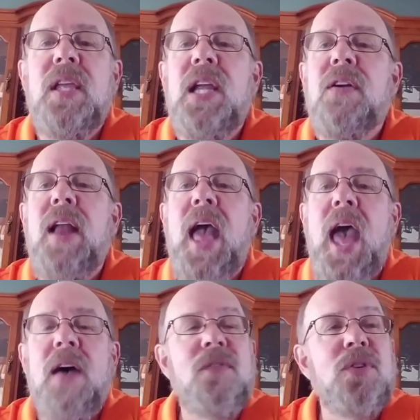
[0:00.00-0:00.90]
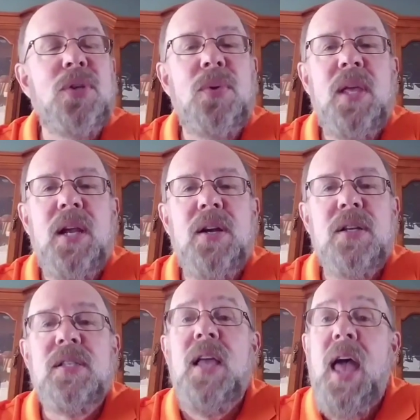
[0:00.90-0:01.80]
1.5 or 2
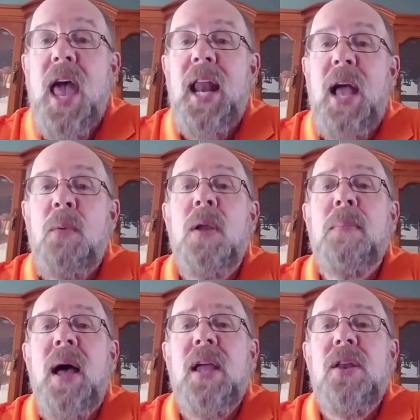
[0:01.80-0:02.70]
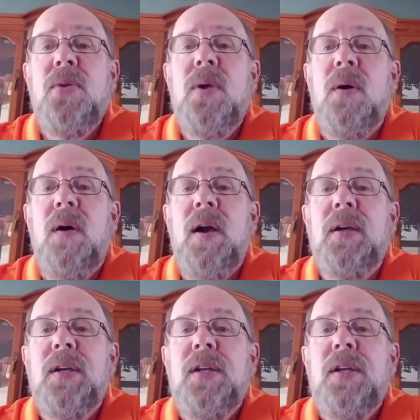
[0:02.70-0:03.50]
years, and I want to buy a new car.